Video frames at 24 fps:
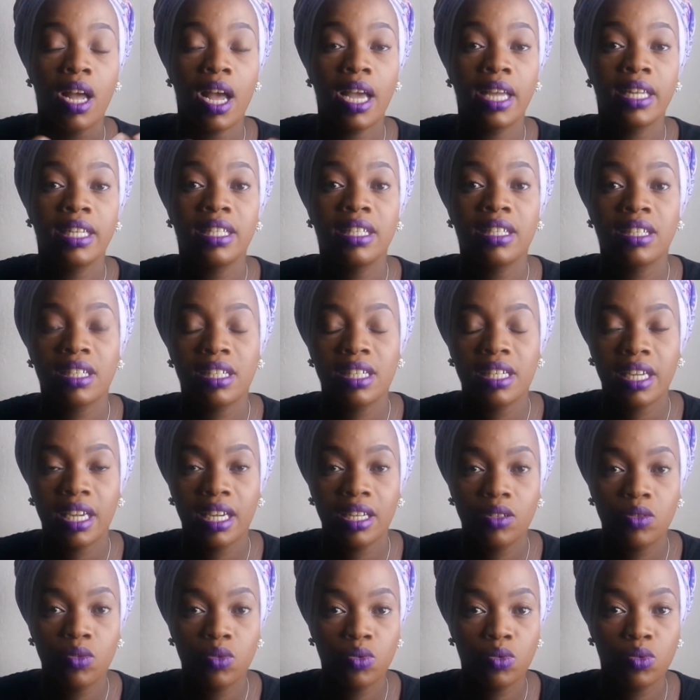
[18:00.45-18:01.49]
I didn't really
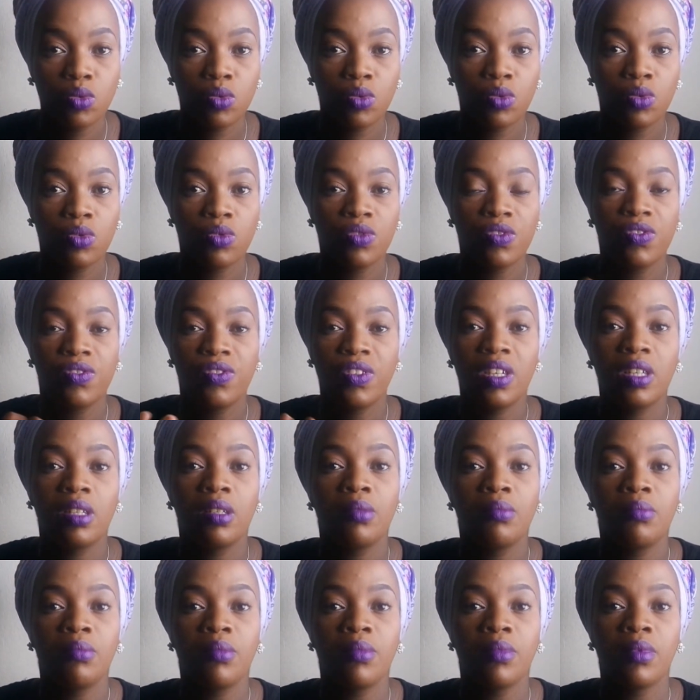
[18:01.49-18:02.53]
get to
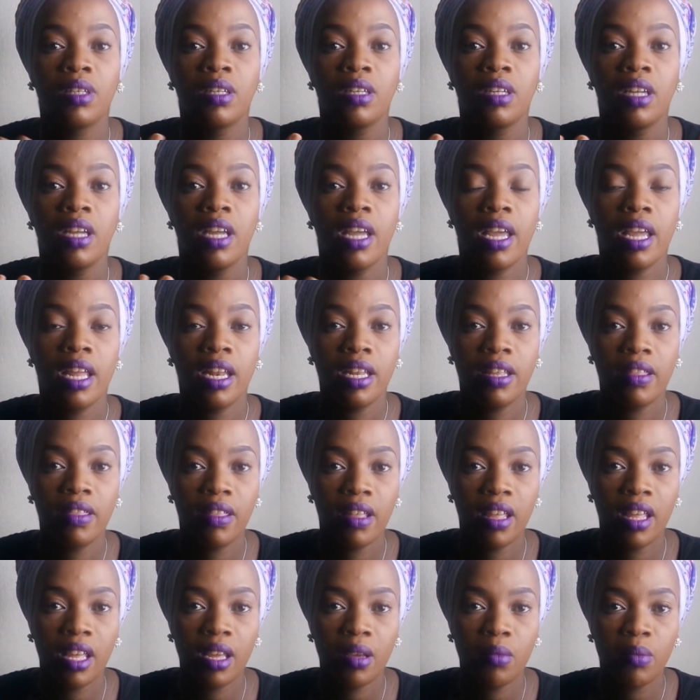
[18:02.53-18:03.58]
film
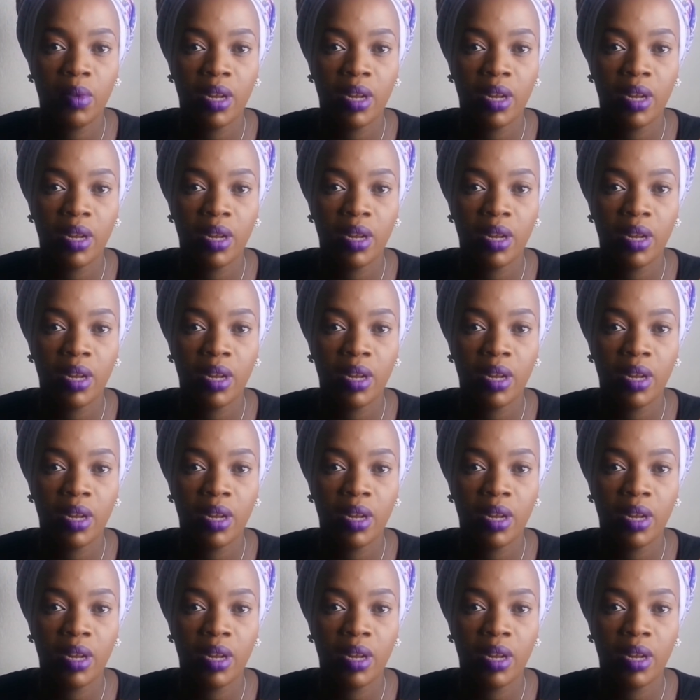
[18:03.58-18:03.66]
anything.